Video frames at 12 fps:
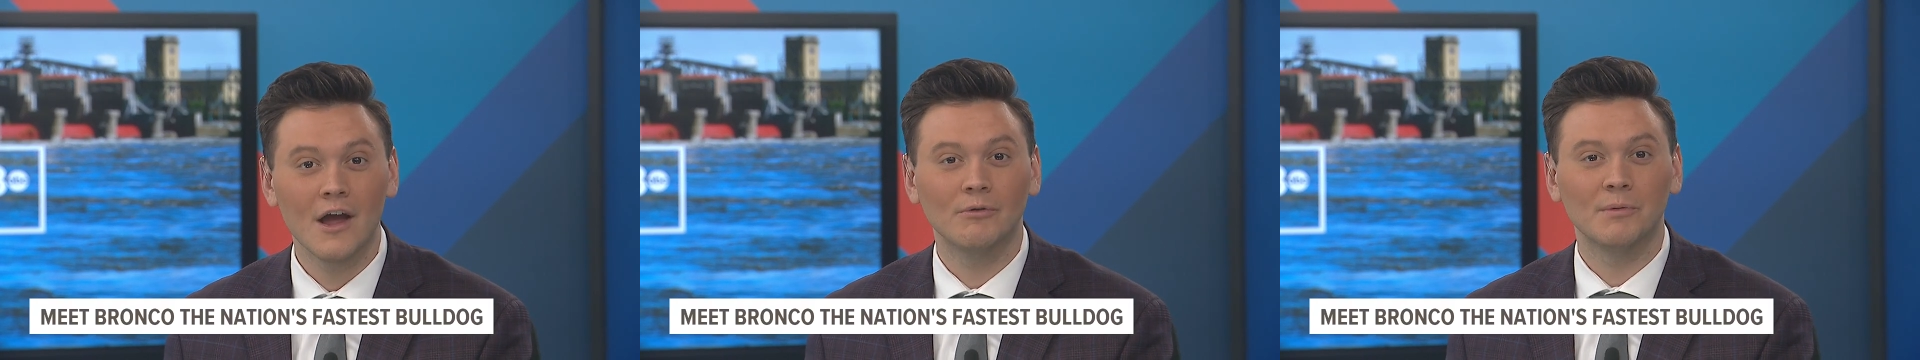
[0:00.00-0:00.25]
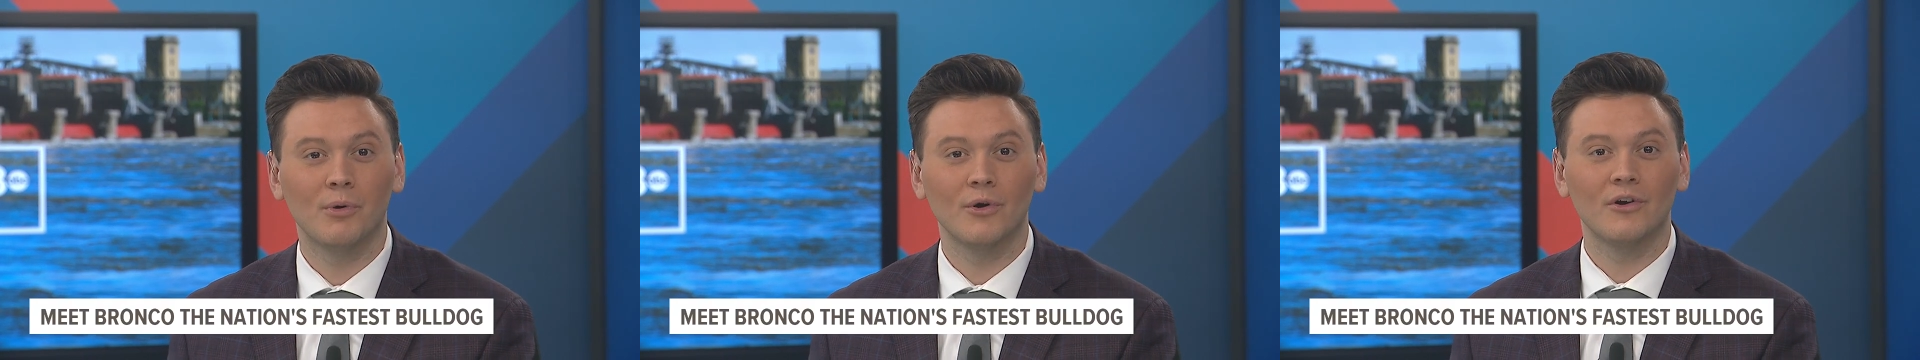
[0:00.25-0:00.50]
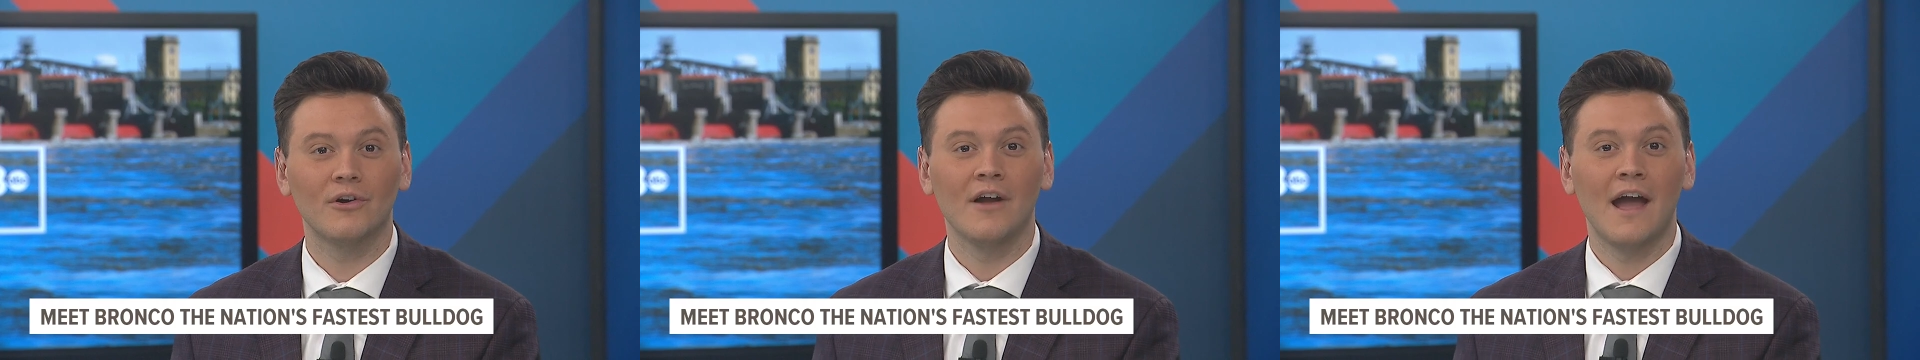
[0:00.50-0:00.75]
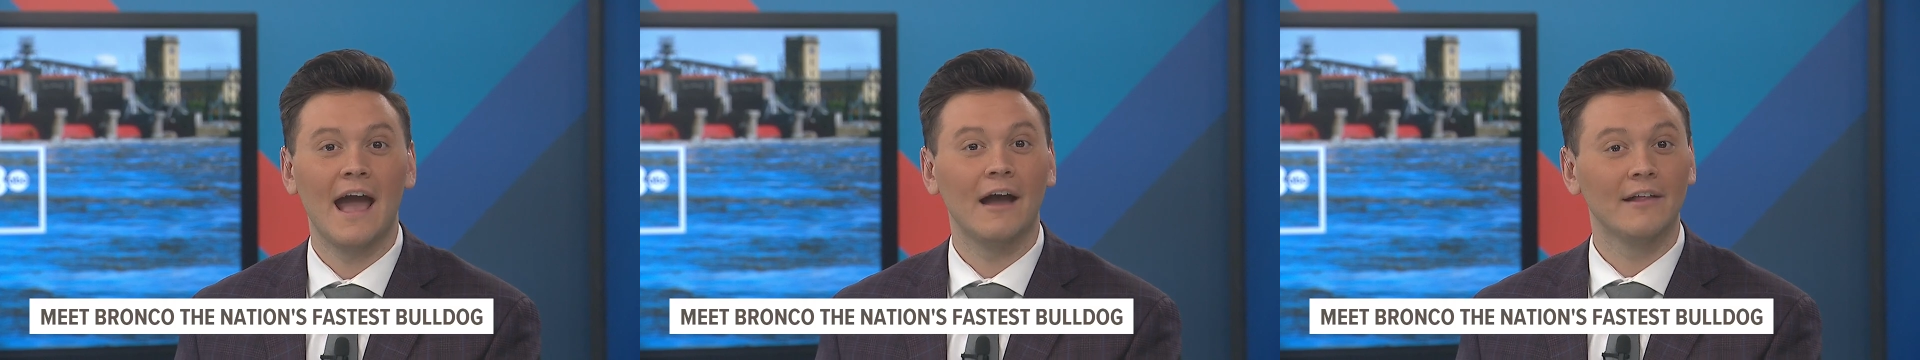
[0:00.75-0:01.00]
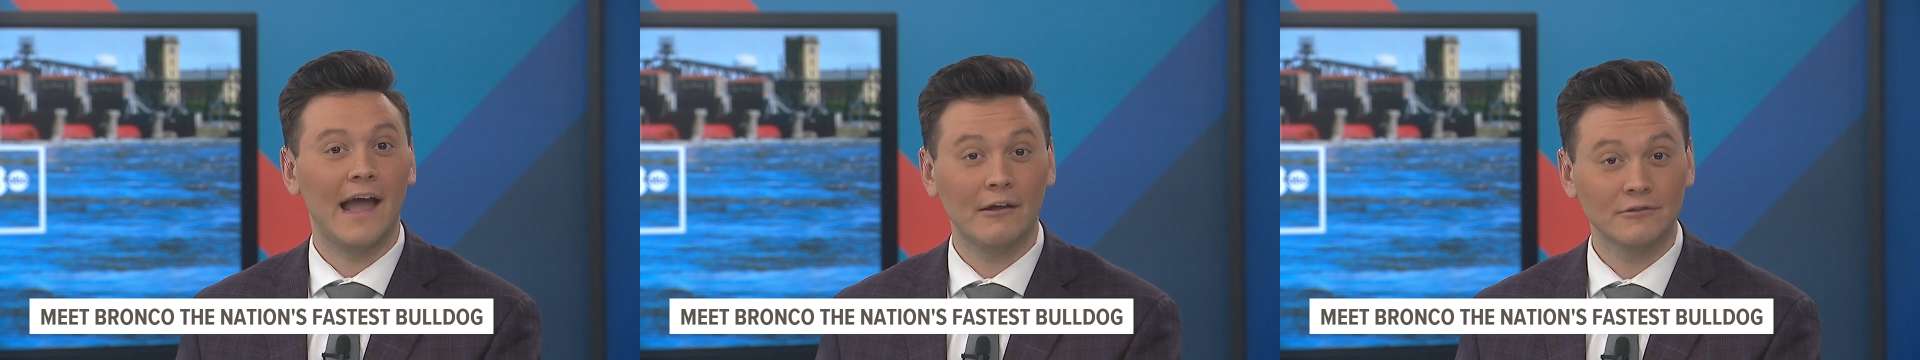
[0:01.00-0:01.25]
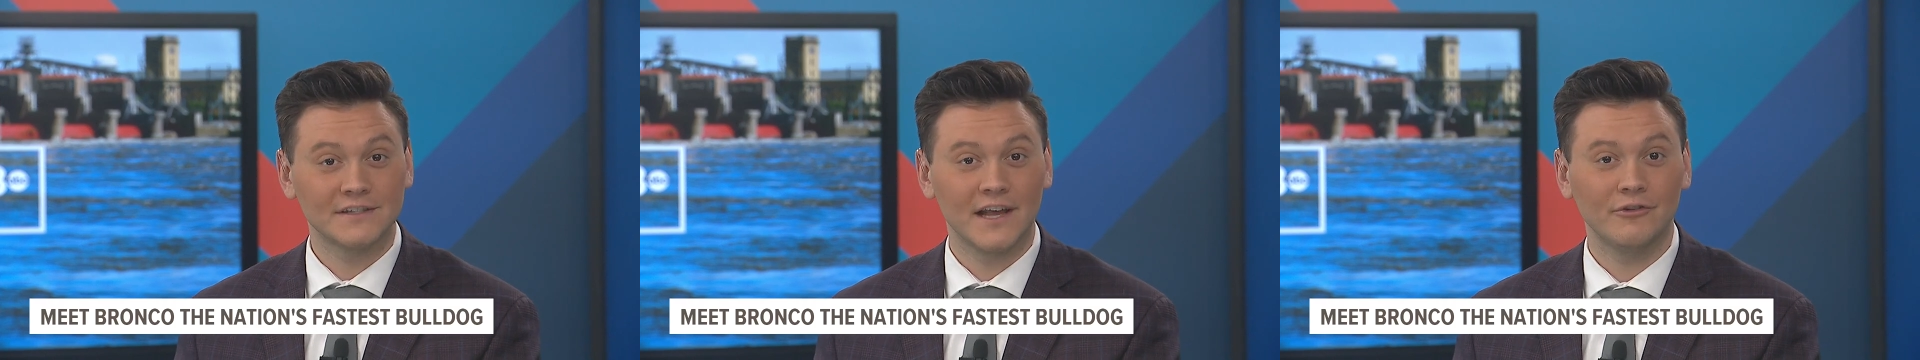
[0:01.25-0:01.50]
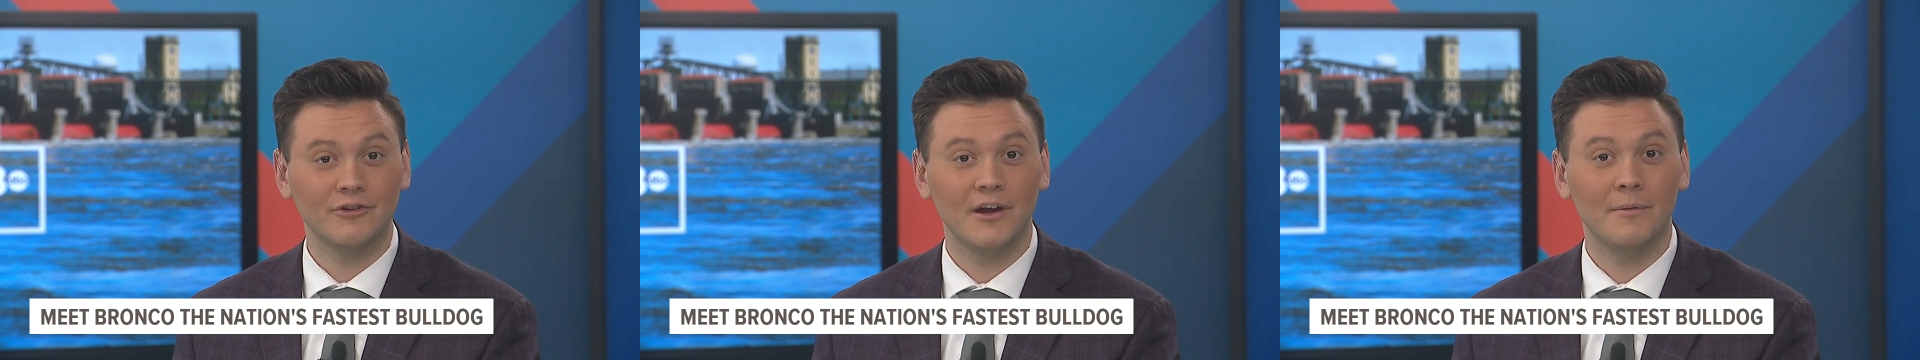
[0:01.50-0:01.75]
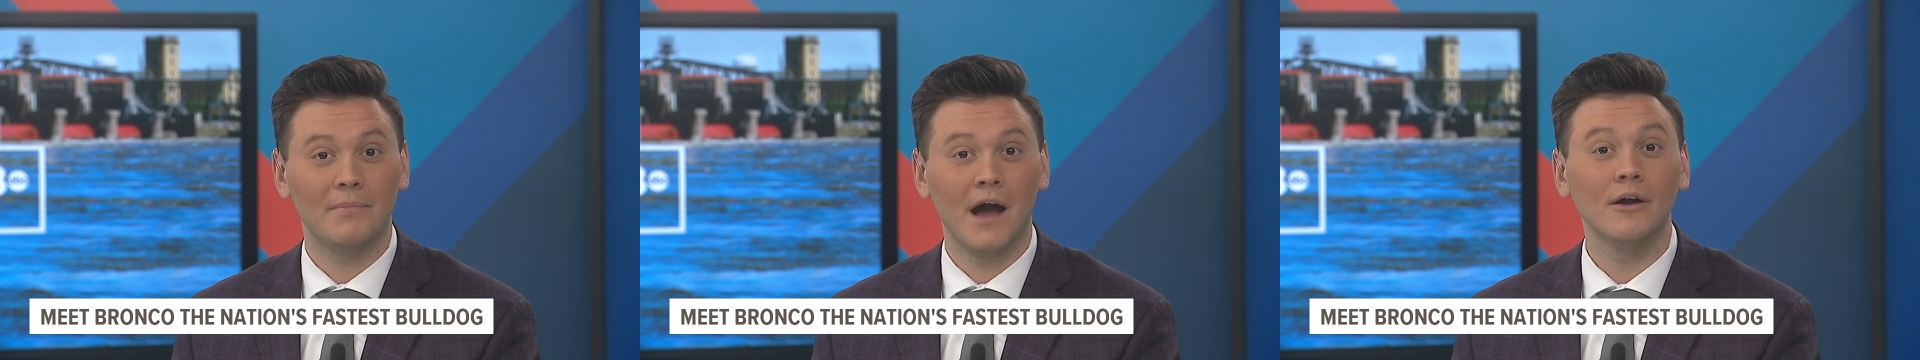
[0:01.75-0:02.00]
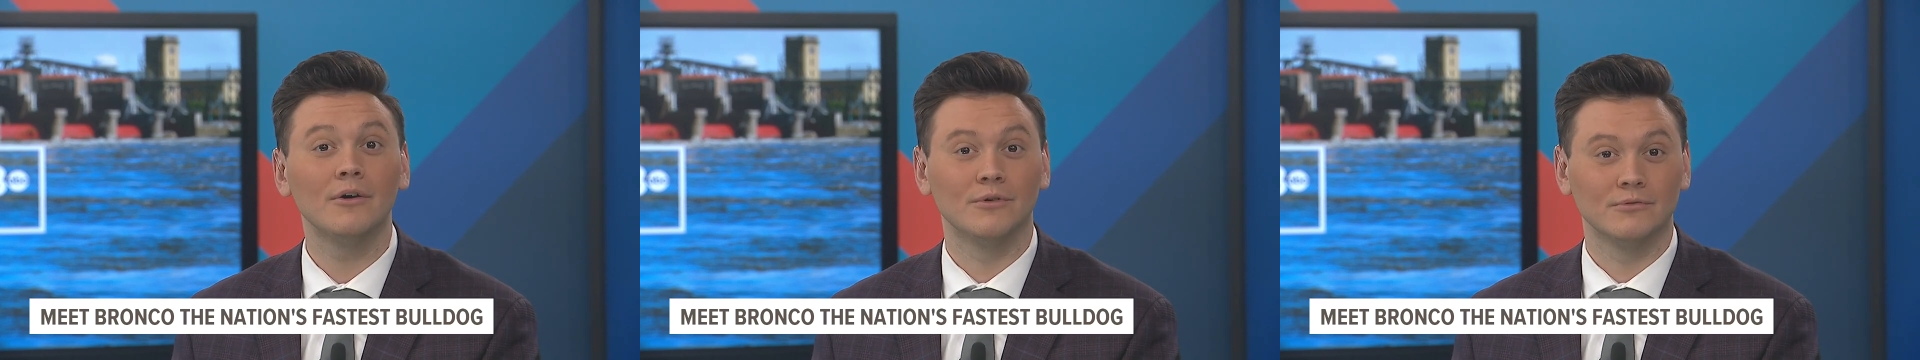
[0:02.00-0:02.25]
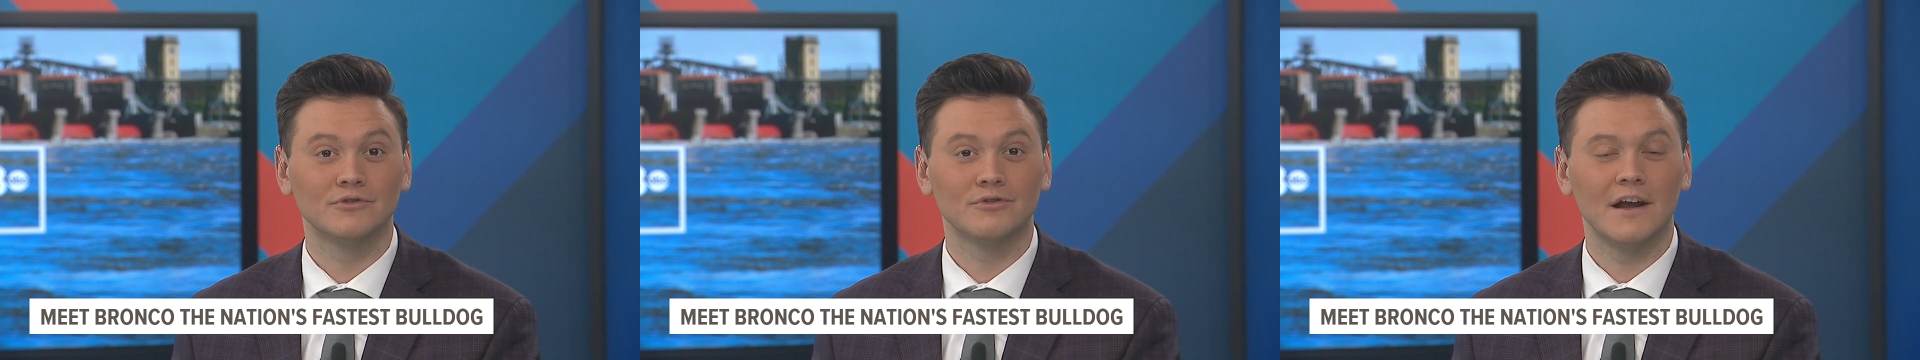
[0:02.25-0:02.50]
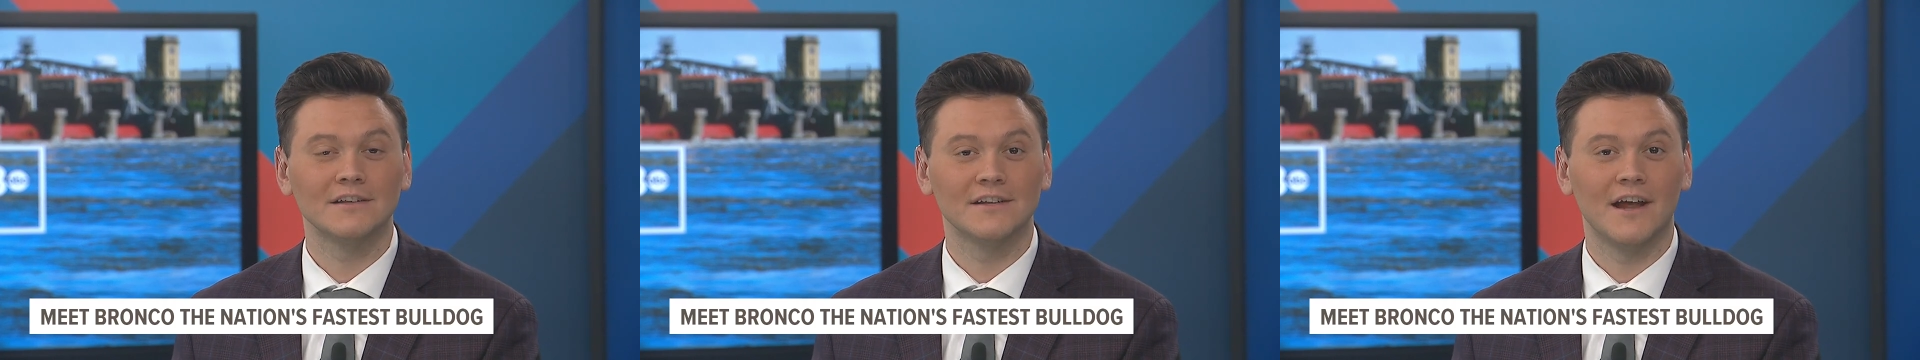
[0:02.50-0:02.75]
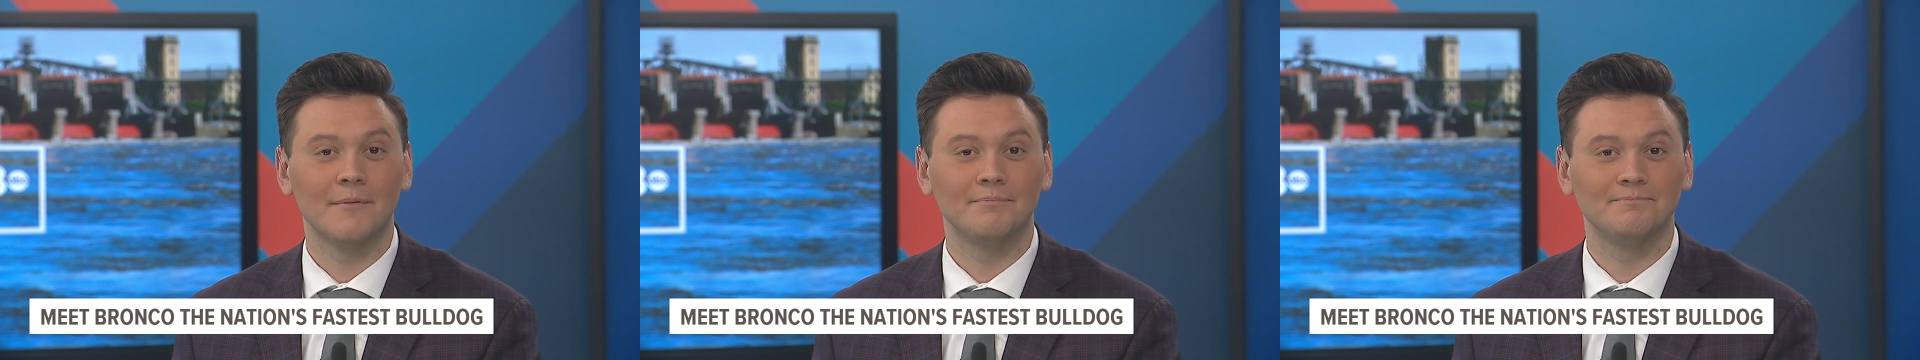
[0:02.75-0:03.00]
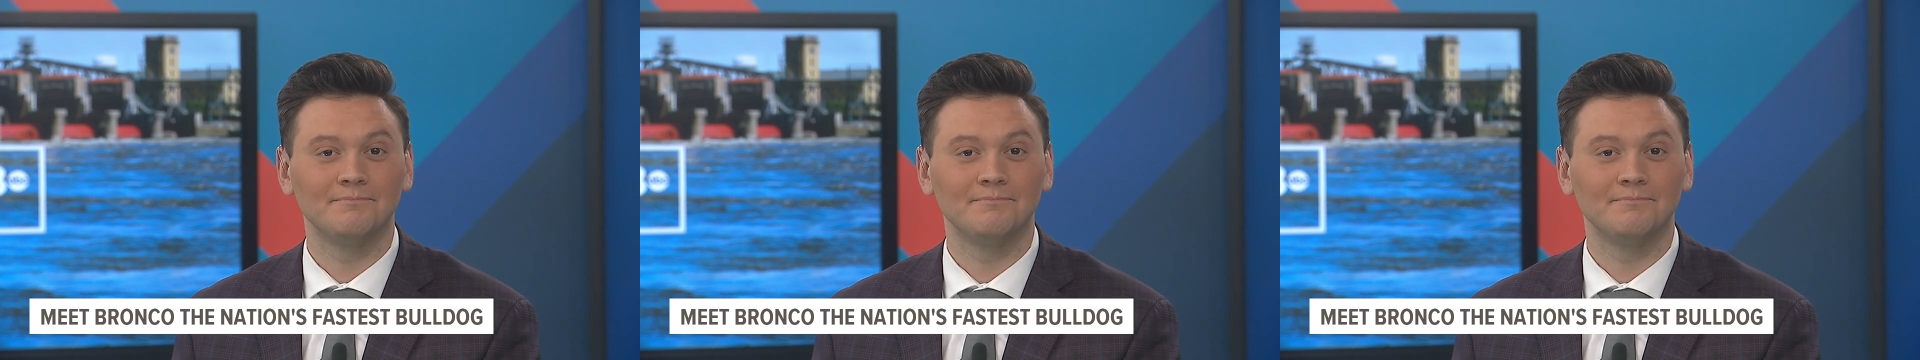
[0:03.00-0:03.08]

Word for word: Reporter uh, Alexandria Bajo tries it up.